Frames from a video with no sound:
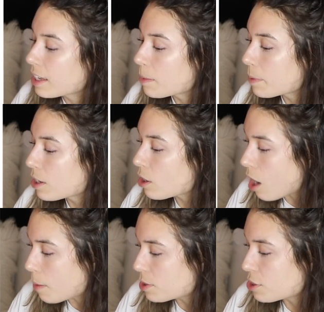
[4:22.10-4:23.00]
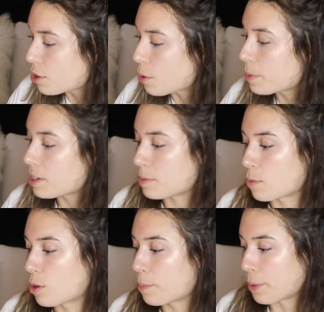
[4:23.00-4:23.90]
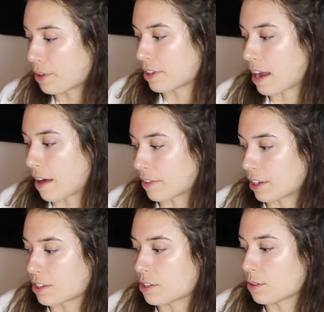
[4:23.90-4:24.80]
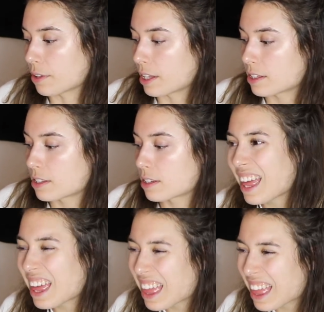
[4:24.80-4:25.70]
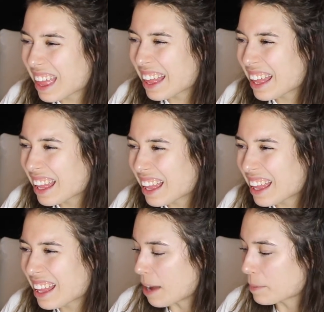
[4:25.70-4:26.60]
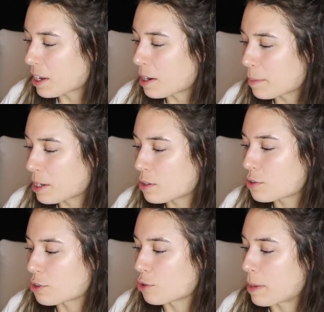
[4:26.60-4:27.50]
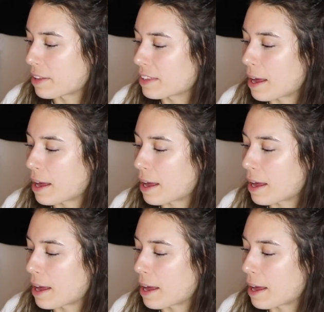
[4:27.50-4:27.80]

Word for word: Keeping your options open is more important than having a to-do list. I'm gonna be neutral about